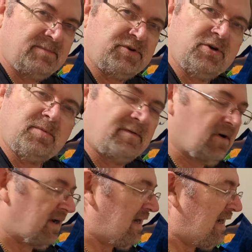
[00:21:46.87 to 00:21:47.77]
dip tube I've got
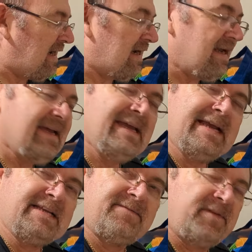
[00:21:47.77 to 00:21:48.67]
in here
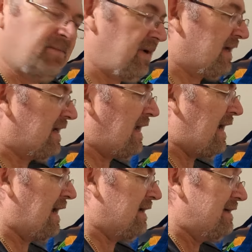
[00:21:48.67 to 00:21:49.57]
is for the bigger
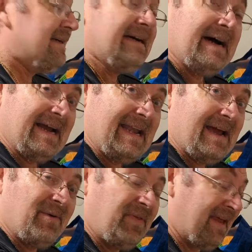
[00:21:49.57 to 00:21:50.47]
keg. I now
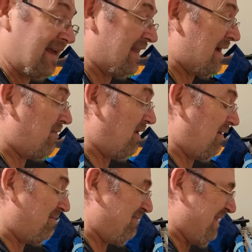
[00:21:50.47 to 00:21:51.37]
think that might
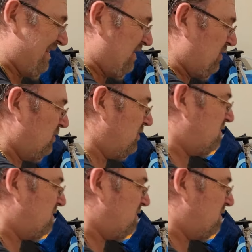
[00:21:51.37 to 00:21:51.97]
have been the cause